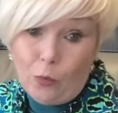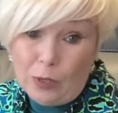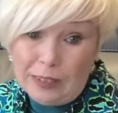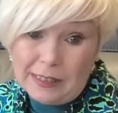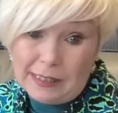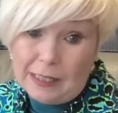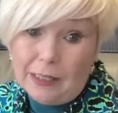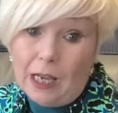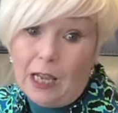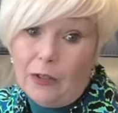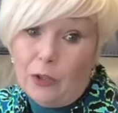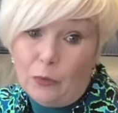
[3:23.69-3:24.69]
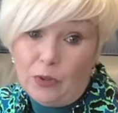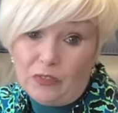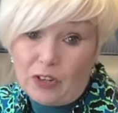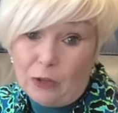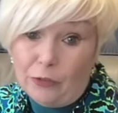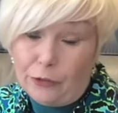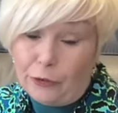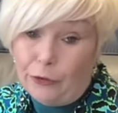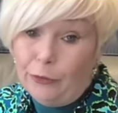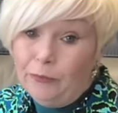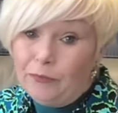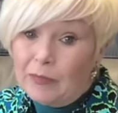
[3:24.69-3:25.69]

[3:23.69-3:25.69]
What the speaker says: winter that we've gone through.